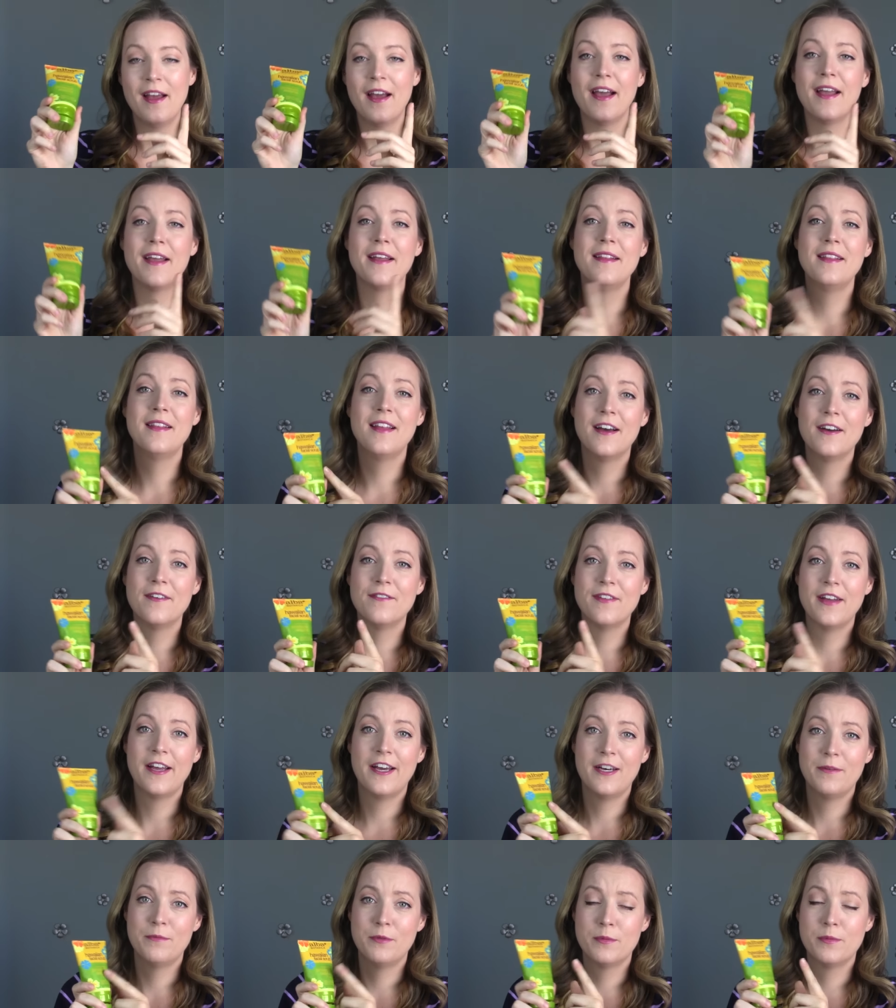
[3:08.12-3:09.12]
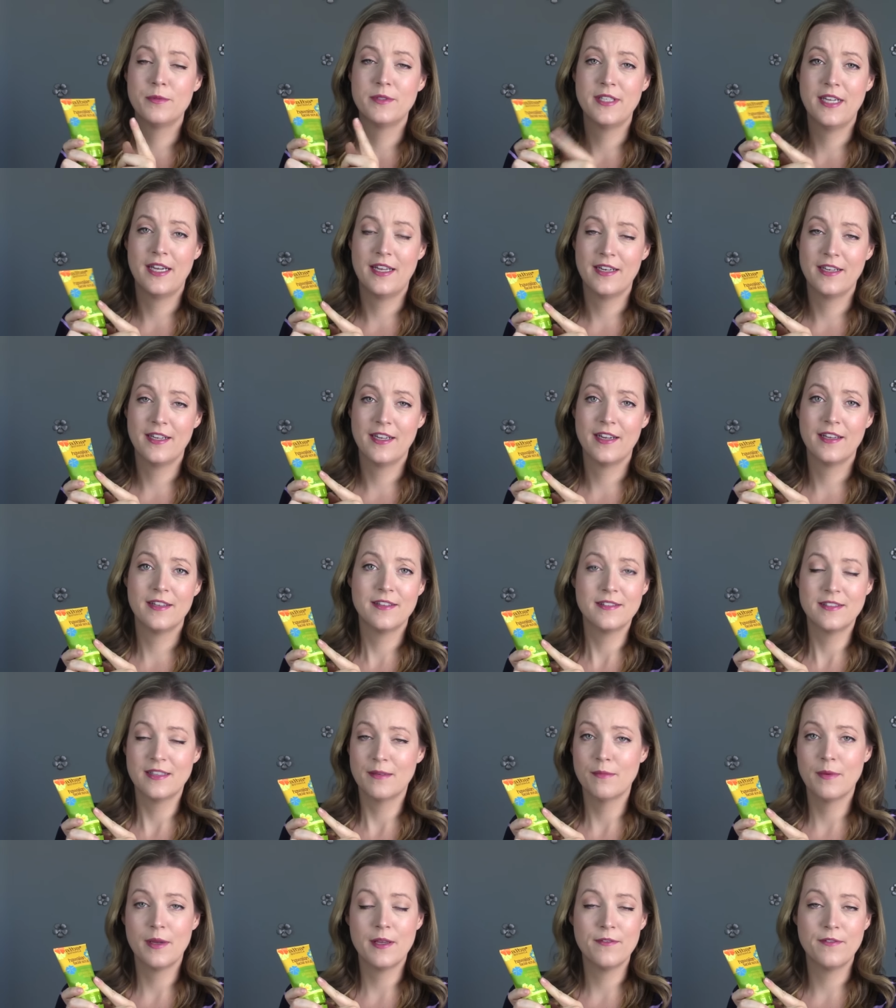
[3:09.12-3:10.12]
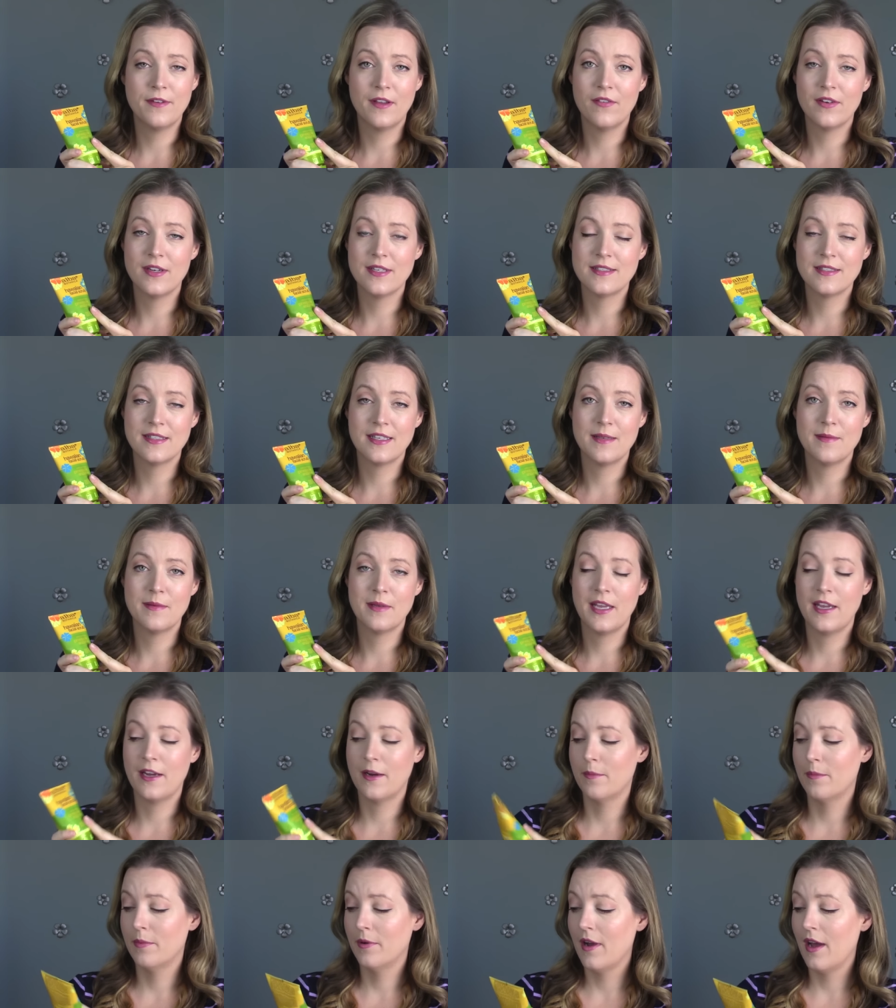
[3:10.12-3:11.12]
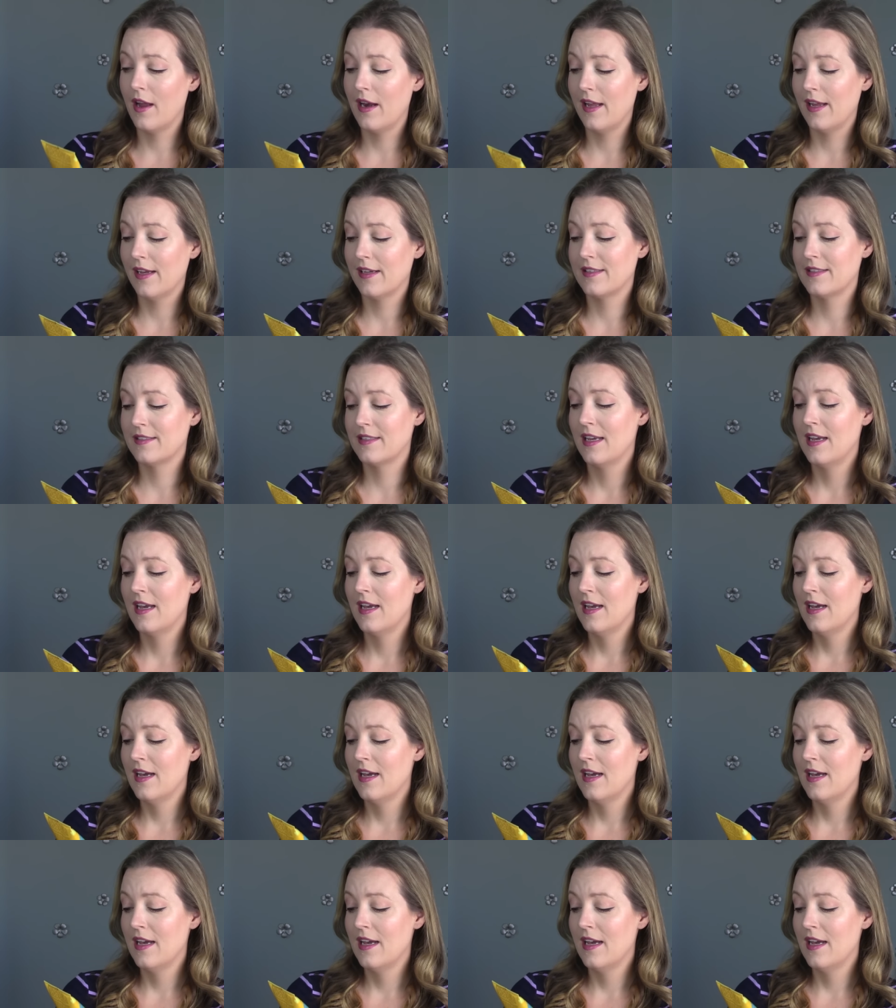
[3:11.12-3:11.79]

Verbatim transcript: I love Alba Botanica. It's some of my favorite skincare products.